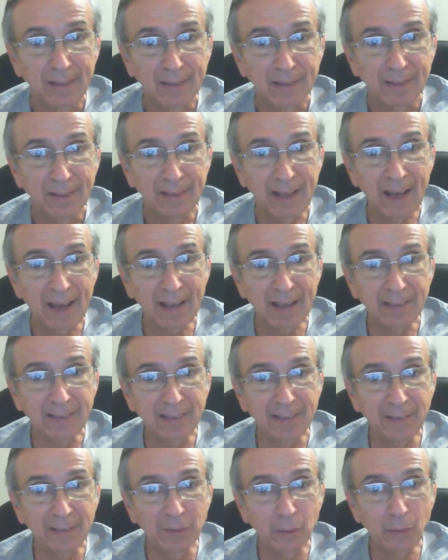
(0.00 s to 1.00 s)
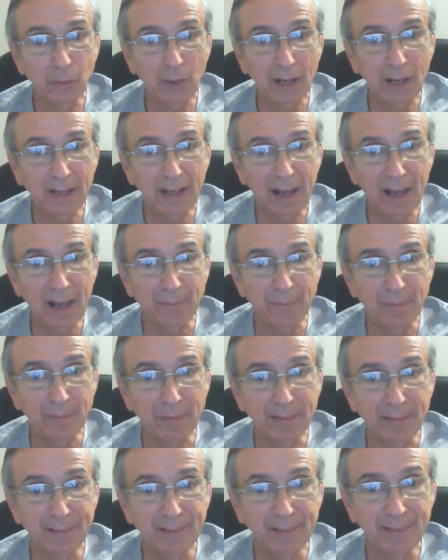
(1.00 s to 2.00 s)
That didn't quite
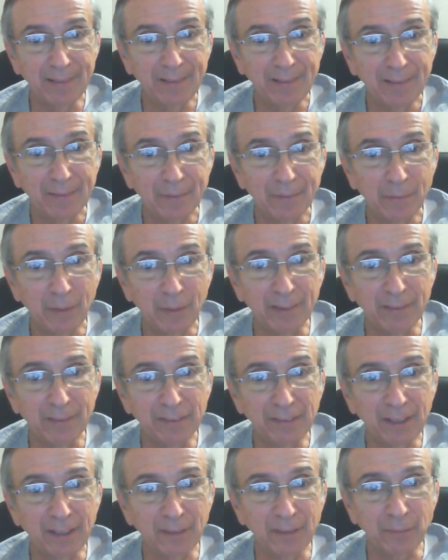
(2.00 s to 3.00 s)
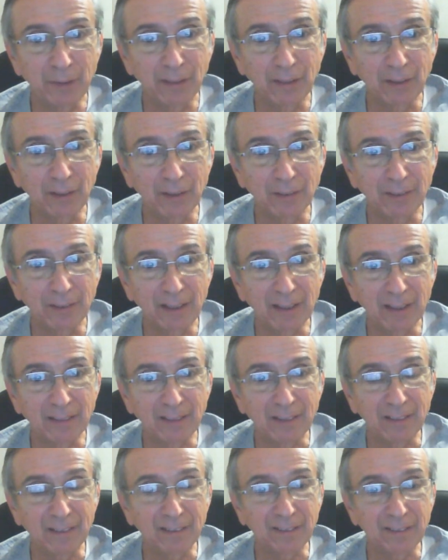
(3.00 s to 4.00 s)
happen, but instead we learned that
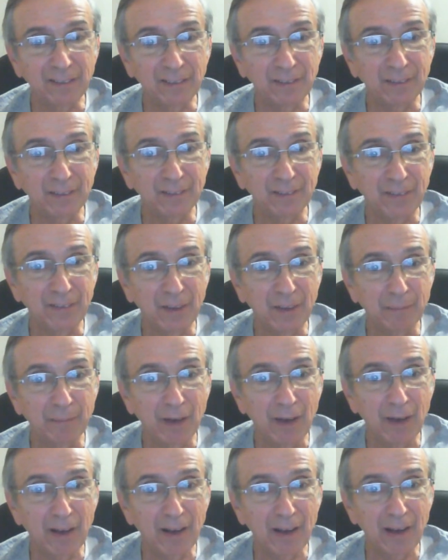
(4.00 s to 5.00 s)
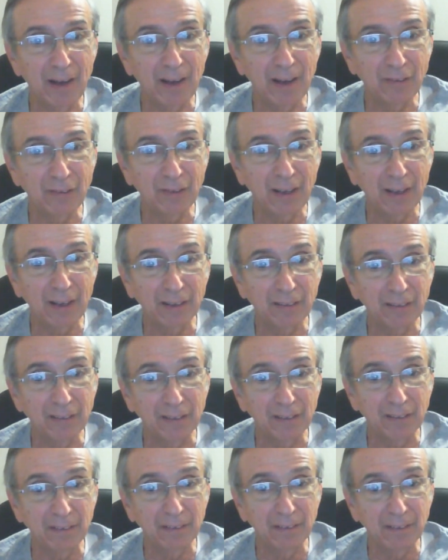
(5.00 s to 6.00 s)
there's from
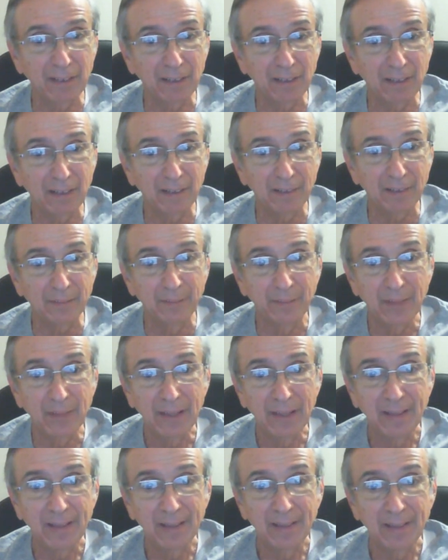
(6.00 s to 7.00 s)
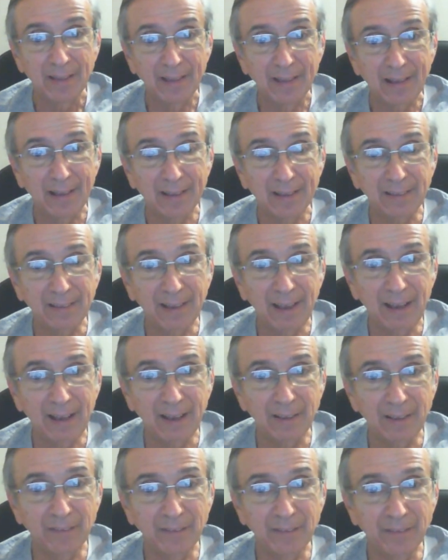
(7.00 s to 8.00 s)
Janssen, I think head
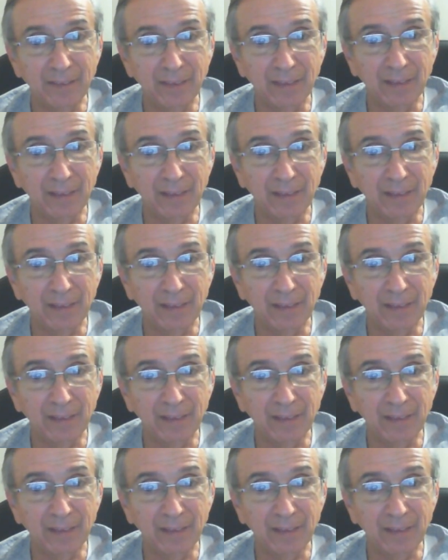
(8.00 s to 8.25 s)
of